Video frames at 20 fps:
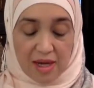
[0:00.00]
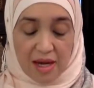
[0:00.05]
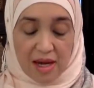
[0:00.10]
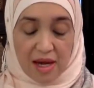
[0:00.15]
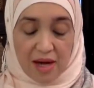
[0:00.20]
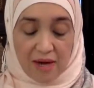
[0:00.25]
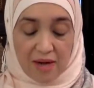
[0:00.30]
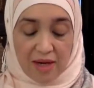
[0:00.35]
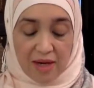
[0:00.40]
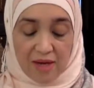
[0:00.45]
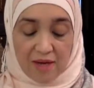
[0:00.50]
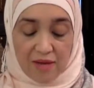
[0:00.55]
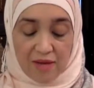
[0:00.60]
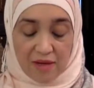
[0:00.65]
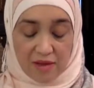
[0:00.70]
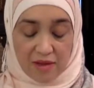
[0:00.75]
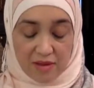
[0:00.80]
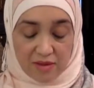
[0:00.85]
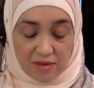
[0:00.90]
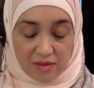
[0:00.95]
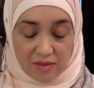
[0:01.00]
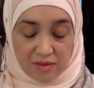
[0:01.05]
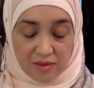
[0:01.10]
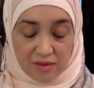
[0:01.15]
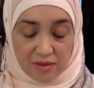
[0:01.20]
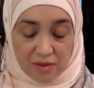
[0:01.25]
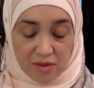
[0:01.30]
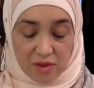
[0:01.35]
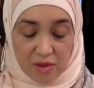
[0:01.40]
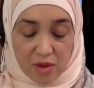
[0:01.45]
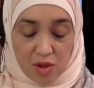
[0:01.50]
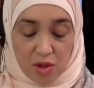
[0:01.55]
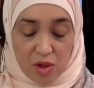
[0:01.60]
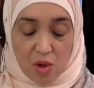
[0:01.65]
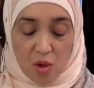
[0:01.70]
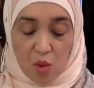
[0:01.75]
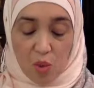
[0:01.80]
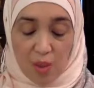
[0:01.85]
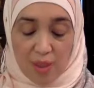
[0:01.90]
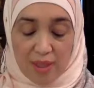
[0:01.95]
However,
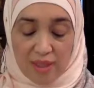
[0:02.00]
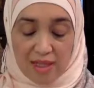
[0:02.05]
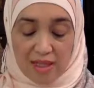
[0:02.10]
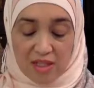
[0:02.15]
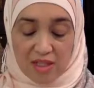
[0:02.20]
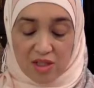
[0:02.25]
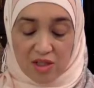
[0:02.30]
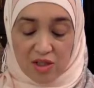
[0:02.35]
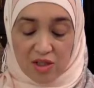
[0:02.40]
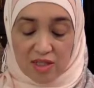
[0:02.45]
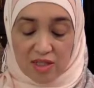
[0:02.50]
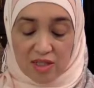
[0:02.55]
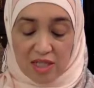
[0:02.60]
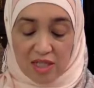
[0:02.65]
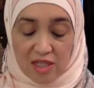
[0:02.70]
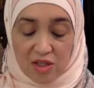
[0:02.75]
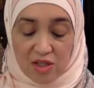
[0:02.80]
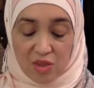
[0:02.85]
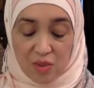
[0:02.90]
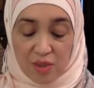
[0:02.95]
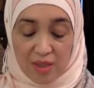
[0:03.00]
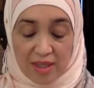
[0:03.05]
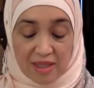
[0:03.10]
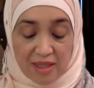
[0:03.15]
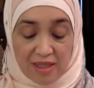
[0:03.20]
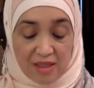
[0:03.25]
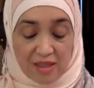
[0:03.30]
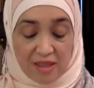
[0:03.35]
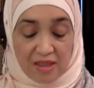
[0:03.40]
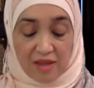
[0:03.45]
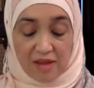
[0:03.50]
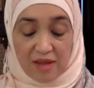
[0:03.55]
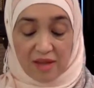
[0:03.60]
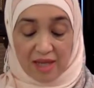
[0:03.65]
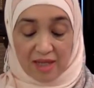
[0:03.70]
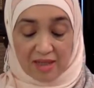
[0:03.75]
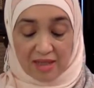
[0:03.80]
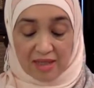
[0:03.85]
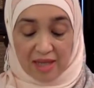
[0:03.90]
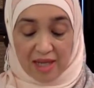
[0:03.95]
one does not need to wait until
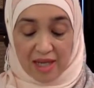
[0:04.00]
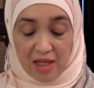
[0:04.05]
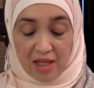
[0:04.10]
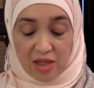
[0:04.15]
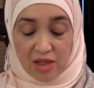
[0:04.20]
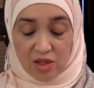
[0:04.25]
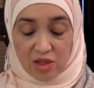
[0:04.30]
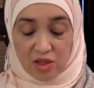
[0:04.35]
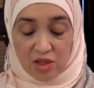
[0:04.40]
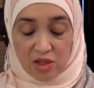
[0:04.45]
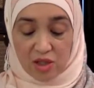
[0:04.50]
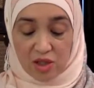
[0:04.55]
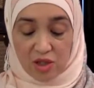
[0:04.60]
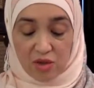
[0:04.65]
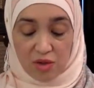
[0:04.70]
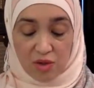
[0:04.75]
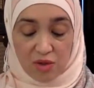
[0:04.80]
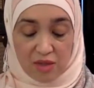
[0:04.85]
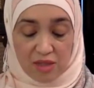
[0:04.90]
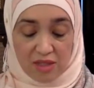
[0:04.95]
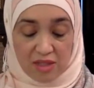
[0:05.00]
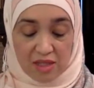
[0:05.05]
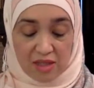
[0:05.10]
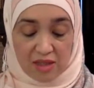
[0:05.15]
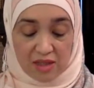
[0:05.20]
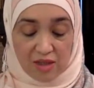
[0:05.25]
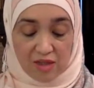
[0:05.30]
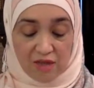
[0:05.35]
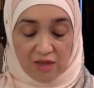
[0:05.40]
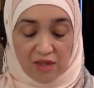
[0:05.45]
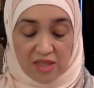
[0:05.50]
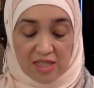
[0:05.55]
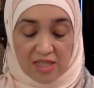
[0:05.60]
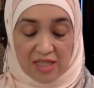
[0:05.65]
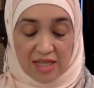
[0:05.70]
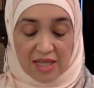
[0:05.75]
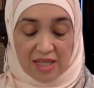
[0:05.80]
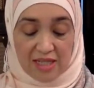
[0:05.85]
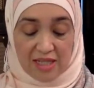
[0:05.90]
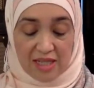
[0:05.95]
that day to know the result of this
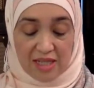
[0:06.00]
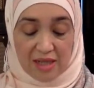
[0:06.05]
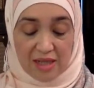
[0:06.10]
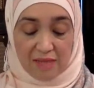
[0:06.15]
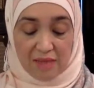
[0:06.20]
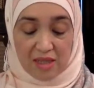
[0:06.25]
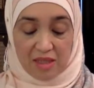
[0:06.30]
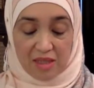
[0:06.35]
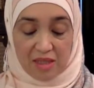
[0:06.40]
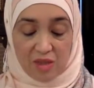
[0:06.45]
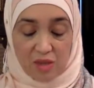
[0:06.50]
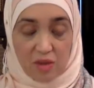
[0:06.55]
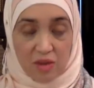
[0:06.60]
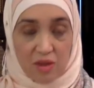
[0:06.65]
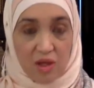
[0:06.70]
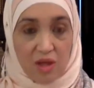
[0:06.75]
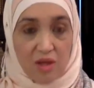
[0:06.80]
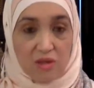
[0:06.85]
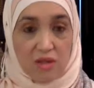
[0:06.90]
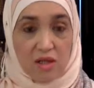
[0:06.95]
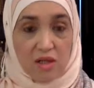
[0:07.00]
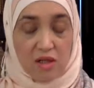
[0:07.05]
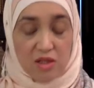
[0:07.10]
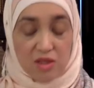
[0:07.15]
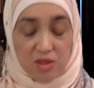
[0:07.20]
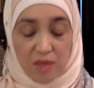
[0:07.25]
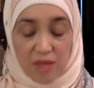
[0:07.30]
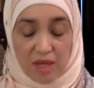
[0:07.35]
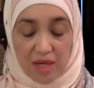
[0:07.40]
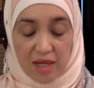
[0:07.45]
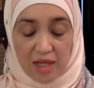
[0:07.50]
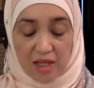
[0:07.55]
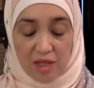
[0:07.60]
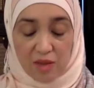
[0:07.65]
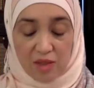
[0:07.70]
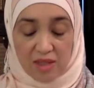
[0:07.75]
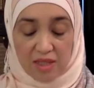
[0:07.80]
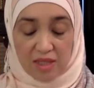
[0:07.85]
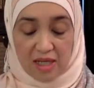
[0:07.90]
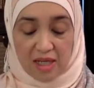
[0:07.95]
nighttime meeting with Allah subhanahu
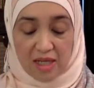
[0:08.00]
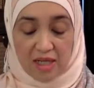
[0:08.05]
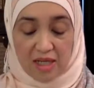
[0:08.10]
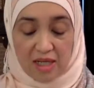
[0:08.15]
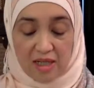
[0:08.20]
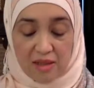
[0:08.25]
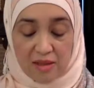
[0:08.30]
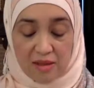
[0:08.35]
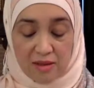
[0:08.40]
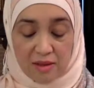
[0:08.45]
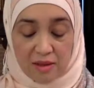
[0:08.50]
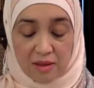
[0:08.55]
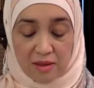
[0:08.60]
wa ta'ala.